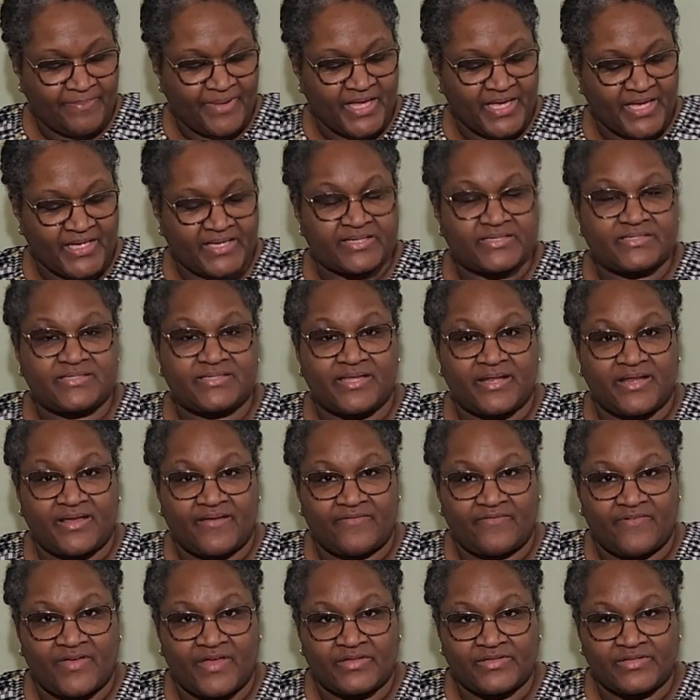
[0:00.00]
pinks that I
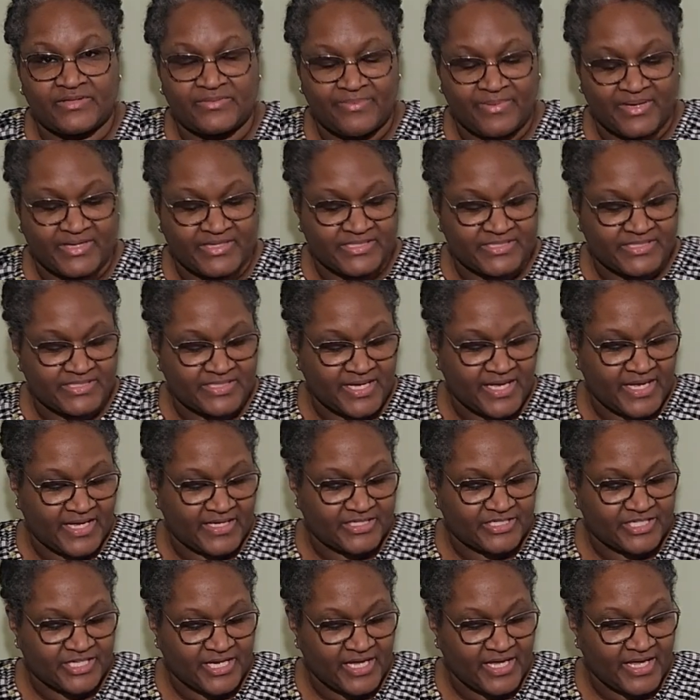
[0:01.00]
found in my
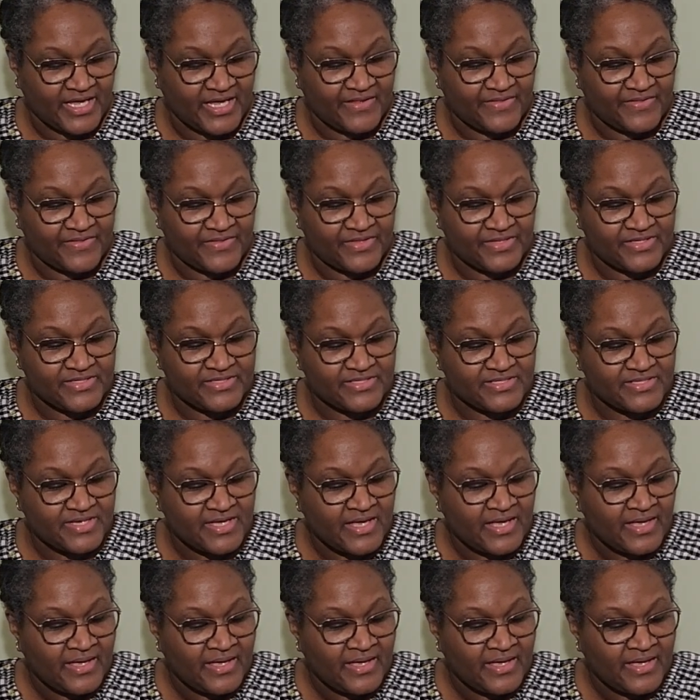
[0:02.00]
stash, I had this